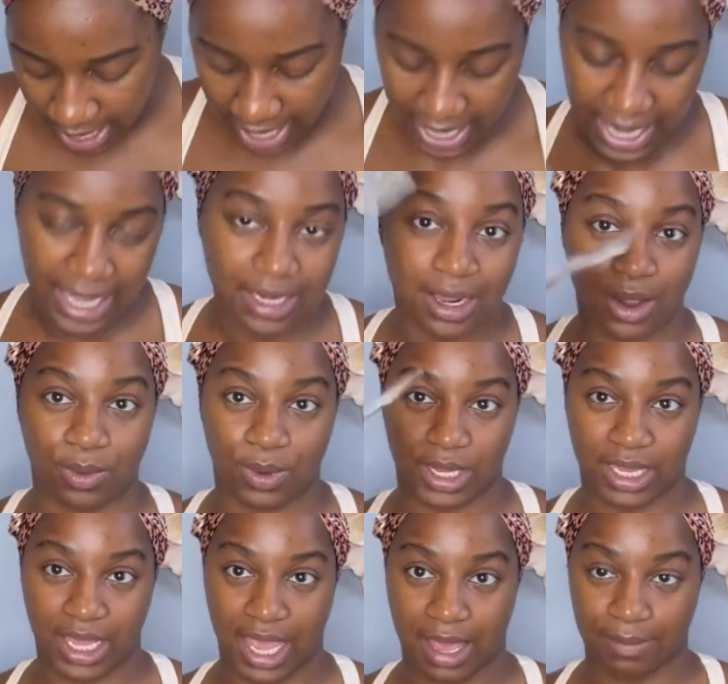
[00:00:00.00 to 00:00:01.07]
and a
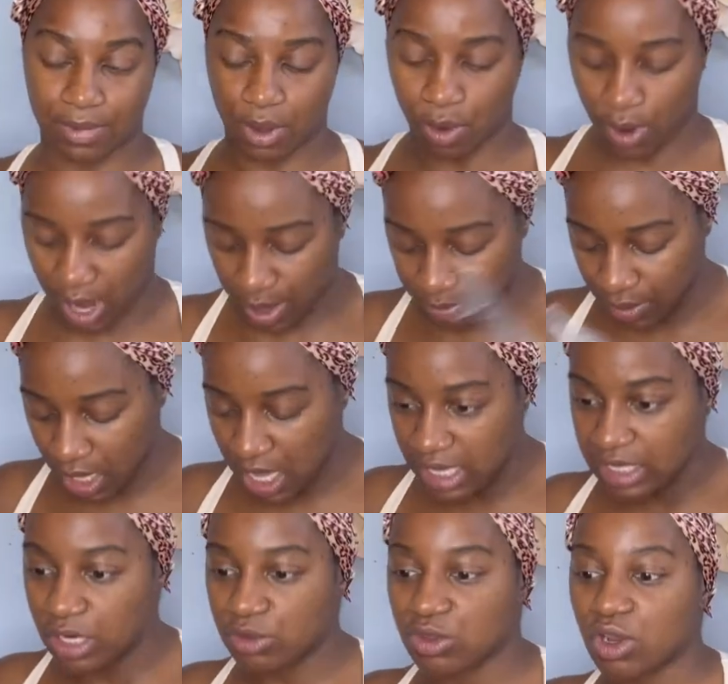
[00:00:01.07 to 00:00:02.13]
wig cap, okay?
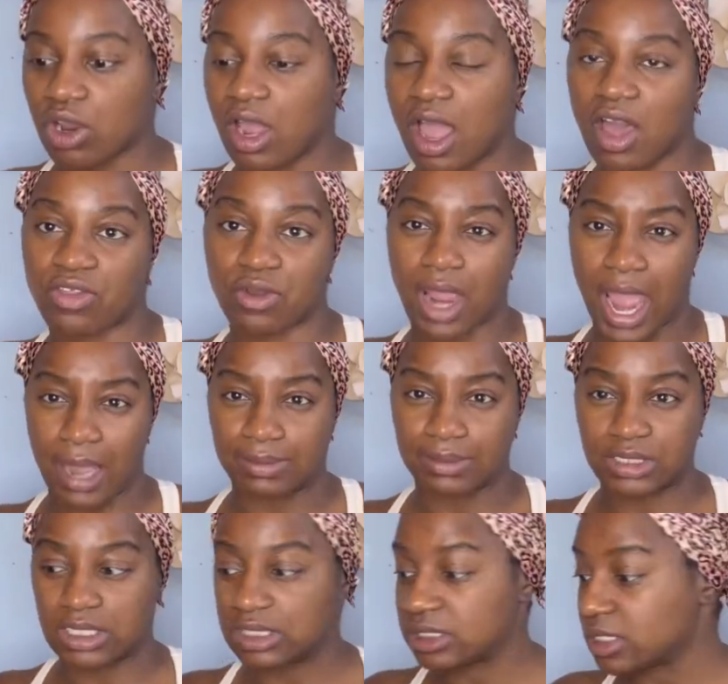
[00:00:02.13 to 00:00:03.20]
Now, there are other
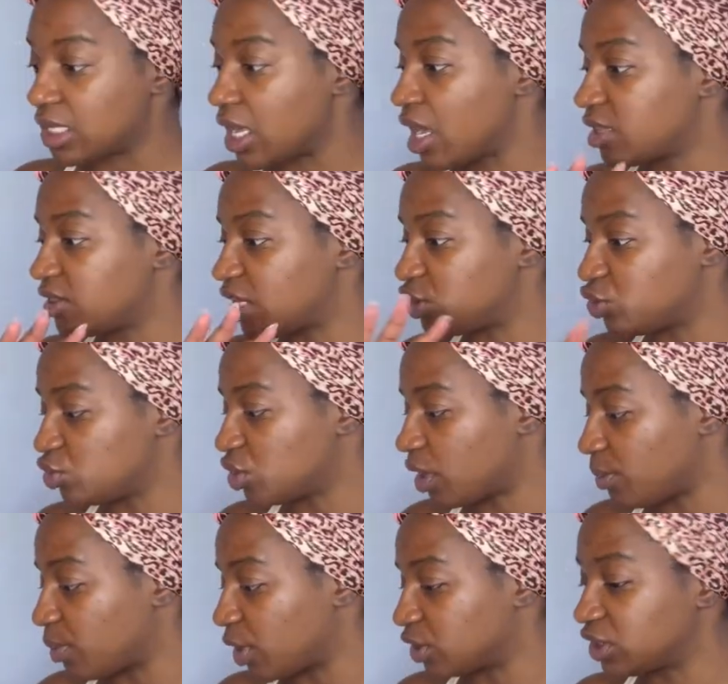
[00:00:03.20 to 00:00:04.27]
options that you
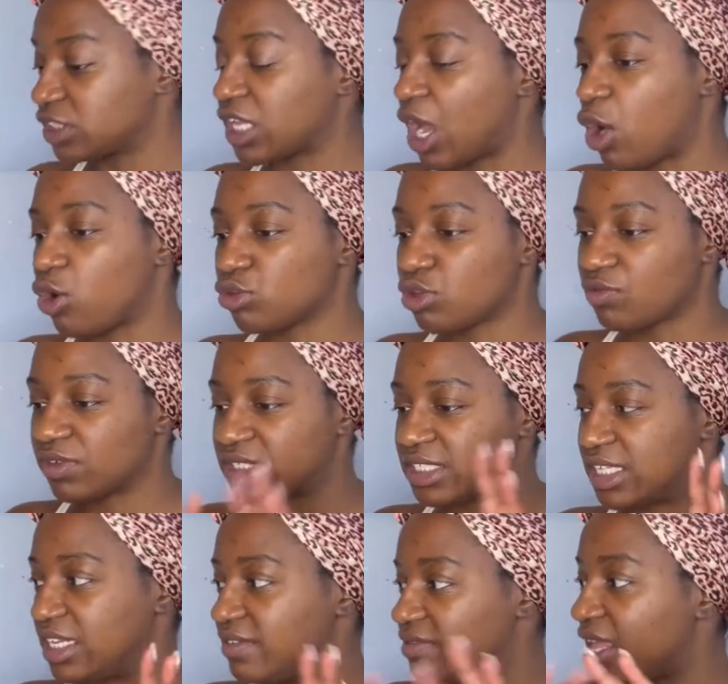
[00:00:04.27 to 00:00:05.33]
can purchase. I also
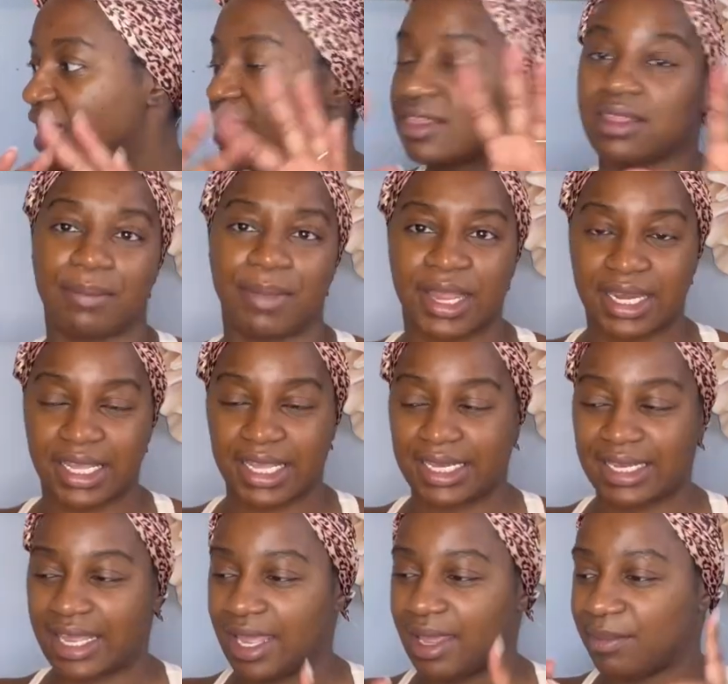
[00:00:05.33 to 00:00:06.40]
received the mannequin
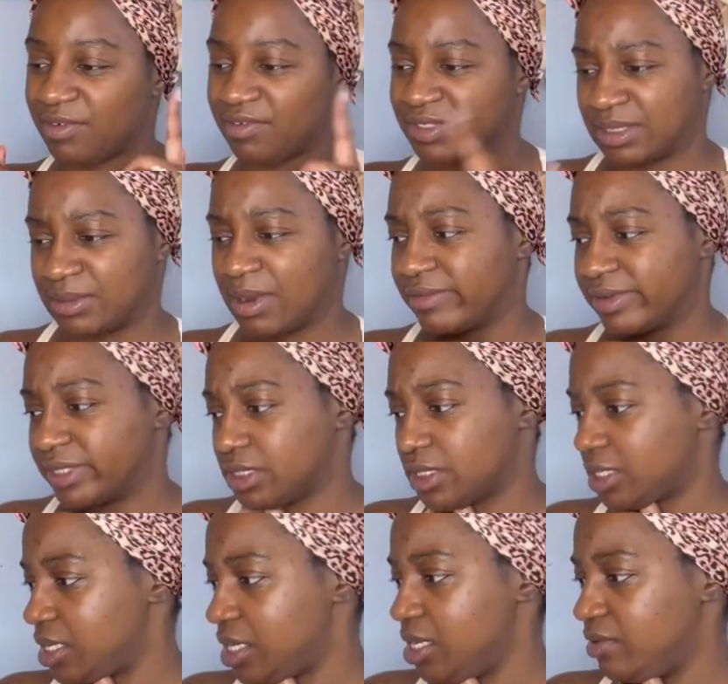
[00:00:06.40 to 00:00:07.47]
head, but for some odd reason,
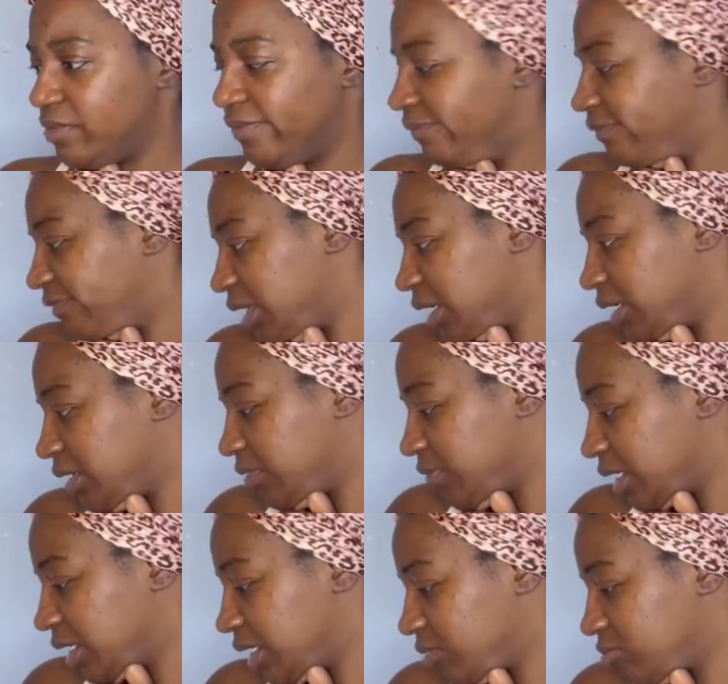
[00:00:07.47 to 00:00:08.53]
I can't find that
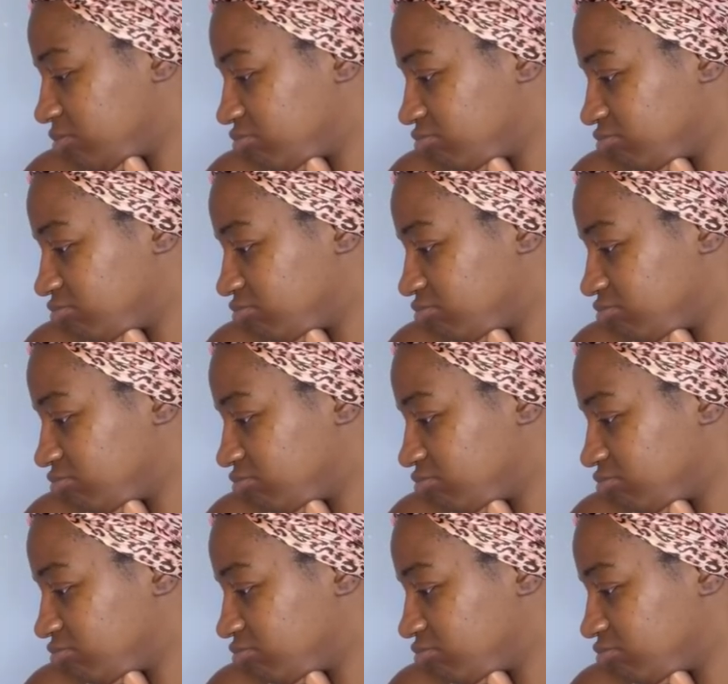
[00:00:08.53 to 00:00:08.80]
right now.